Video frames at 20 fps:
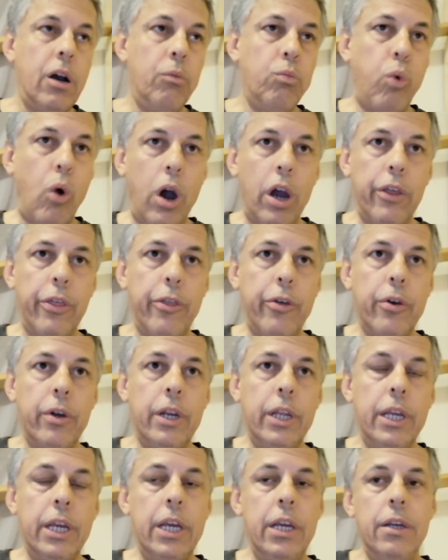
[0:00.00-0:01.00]
Why 30
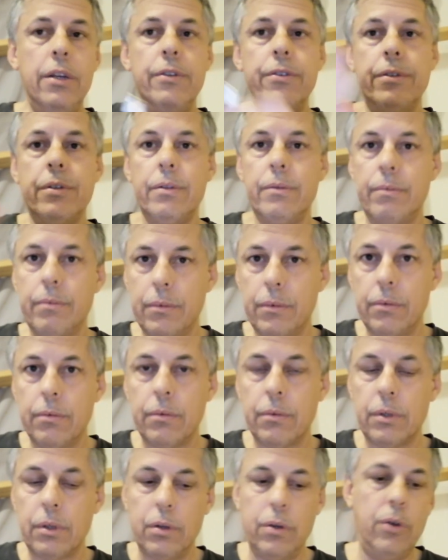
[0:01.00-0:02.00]
years?
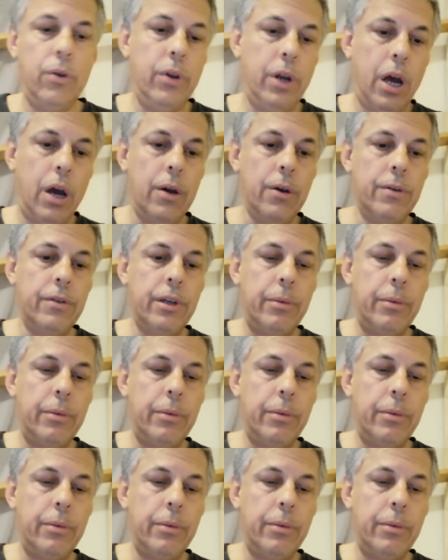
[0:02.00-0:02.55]
Who knows?